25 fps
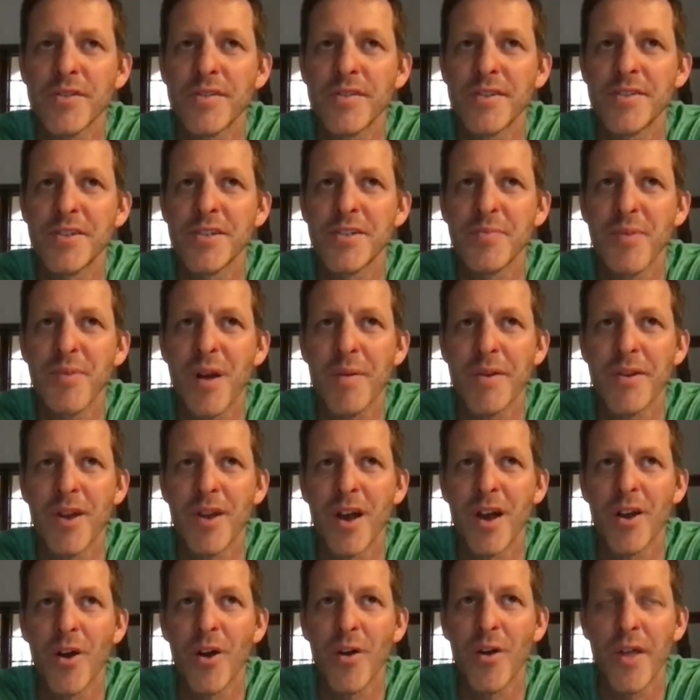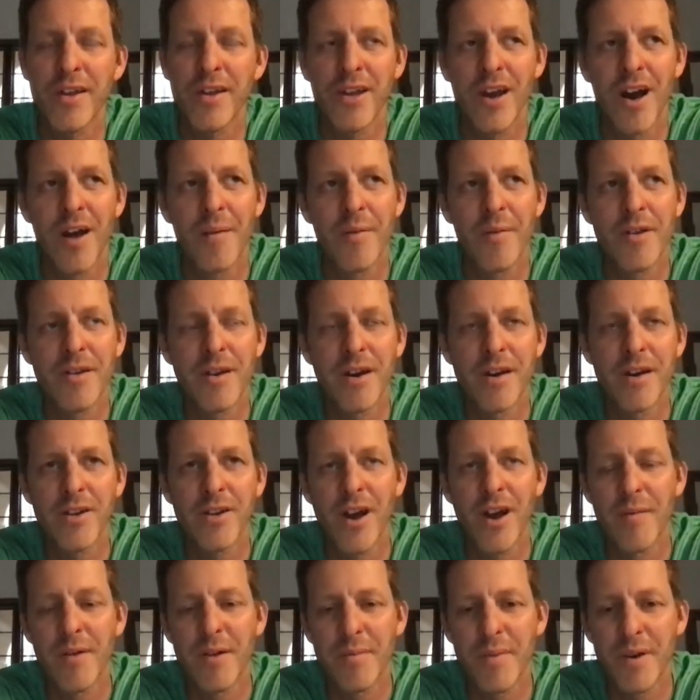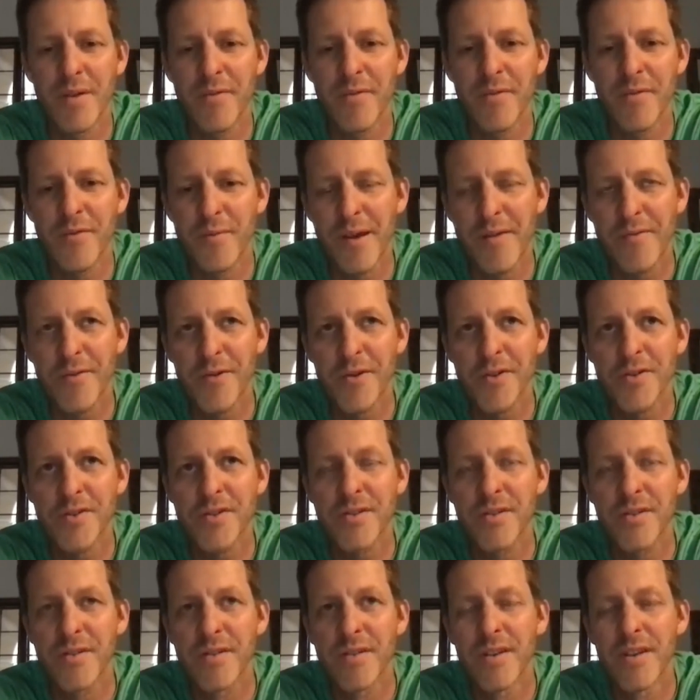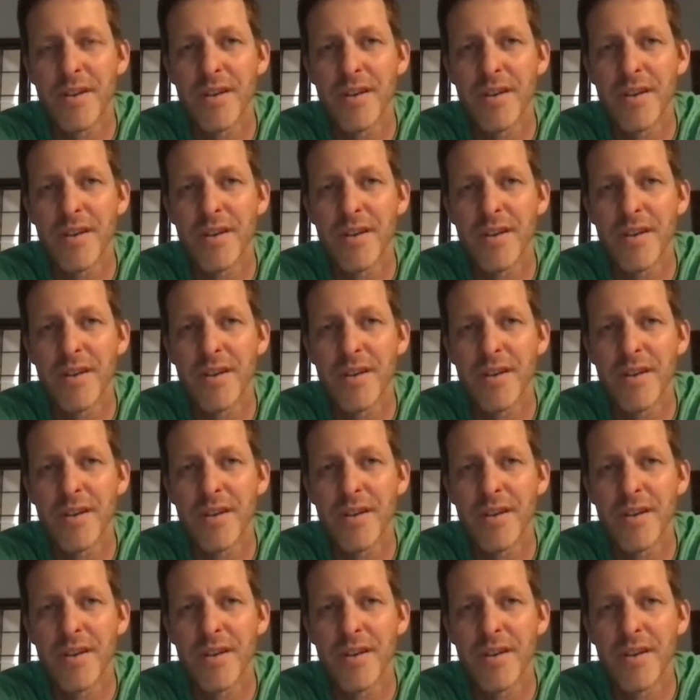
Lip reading: this is probably not all that uncommon, but for my first